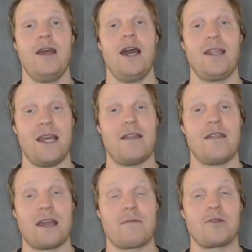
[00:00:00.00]
I did
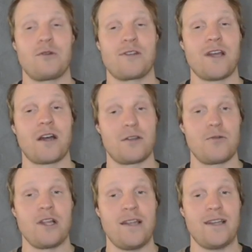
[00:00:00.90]
think about doing Saka to
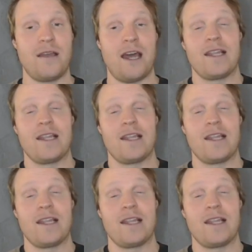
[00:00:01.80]
Olise.